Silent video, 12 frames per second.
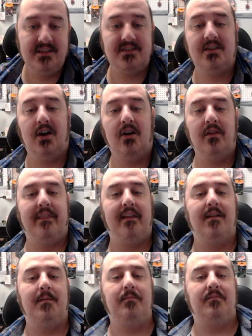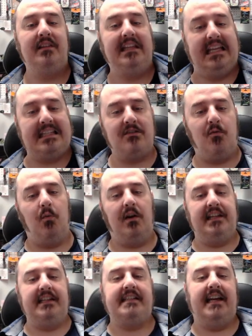scald them, get
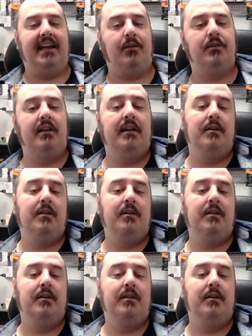20 down.